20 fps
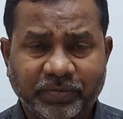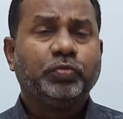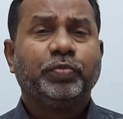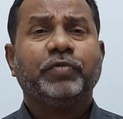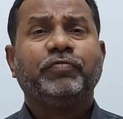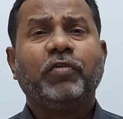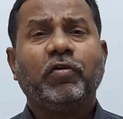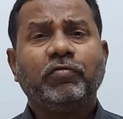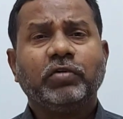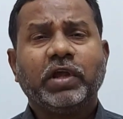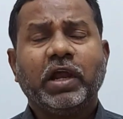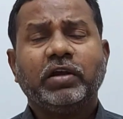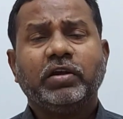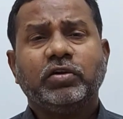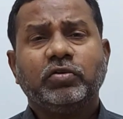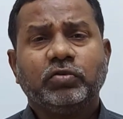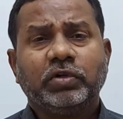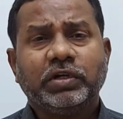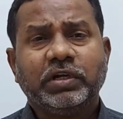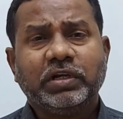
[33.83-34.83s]
So before we
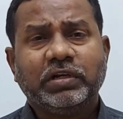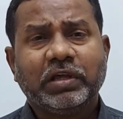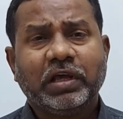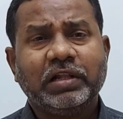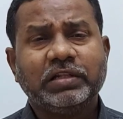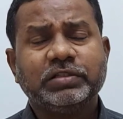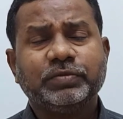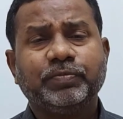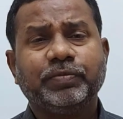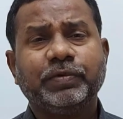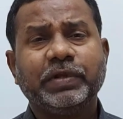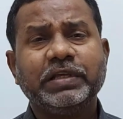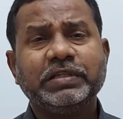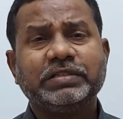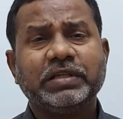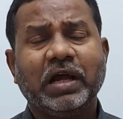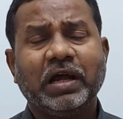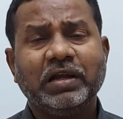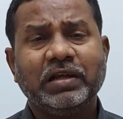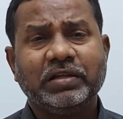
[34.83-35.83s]
get into the details,
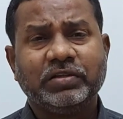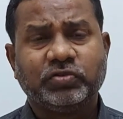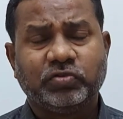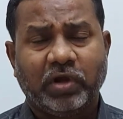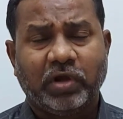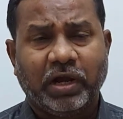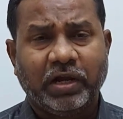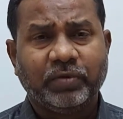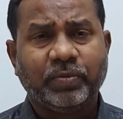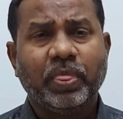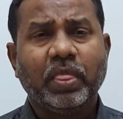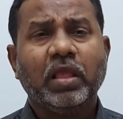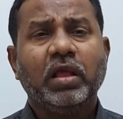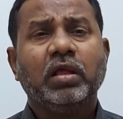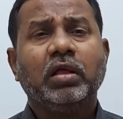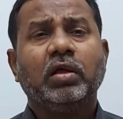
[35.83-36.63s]
please understand